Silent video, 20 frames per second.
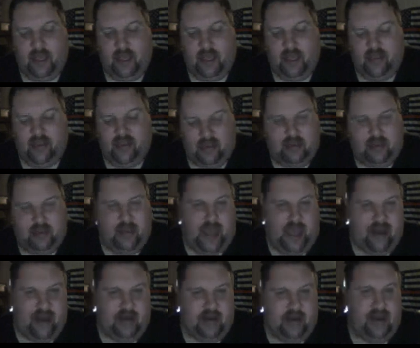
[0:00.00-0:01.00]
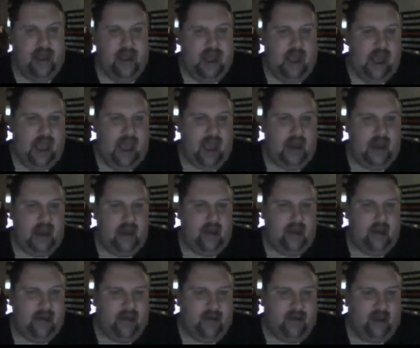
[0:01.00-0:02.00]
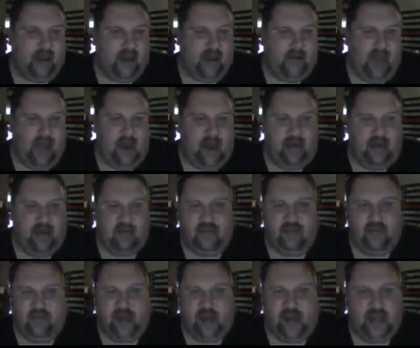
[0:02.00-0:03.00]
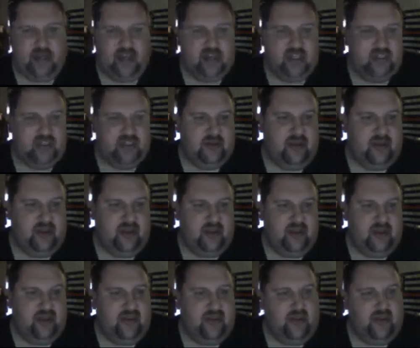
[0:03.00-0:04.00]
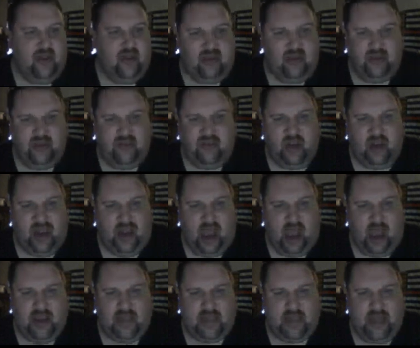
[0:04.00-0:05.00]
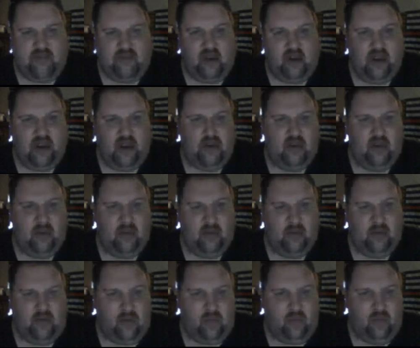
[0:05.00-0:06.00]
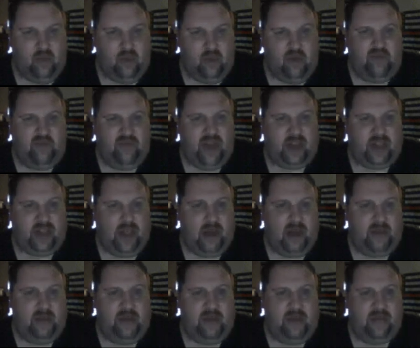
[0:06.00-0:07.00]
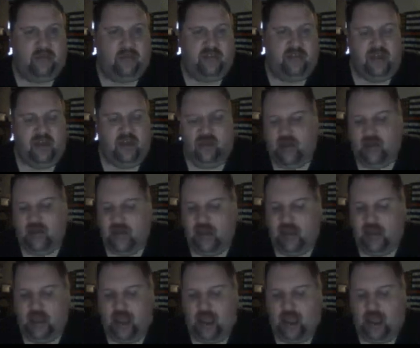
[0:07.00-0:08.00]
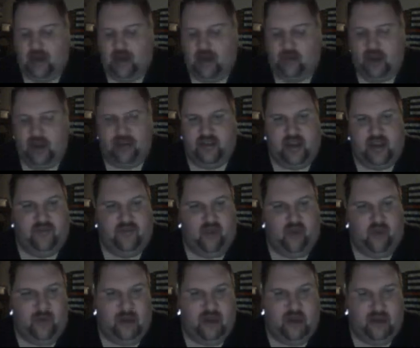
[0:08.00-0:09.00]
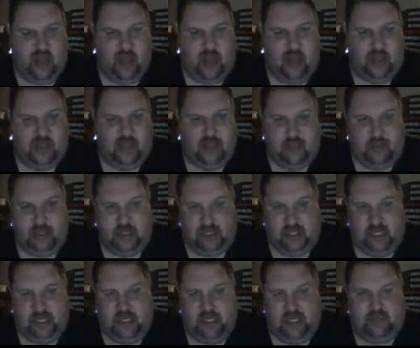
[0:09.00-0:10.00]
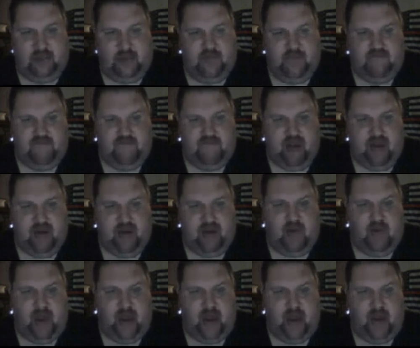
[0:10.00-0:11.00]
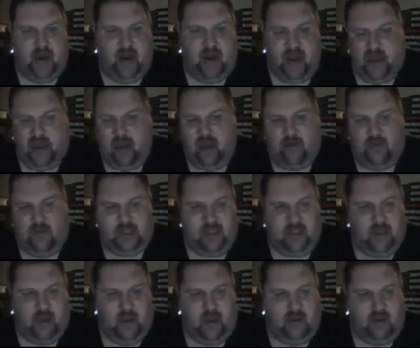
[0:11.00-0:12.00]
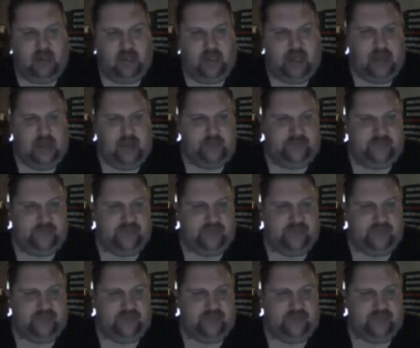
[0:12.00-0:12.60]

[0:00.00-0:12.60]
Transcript: it's going to be bad. And on that other range, the line this afternoon will affect a lot of people. So, and tornadoes can form in those lines. So please be very aware of what's going on today.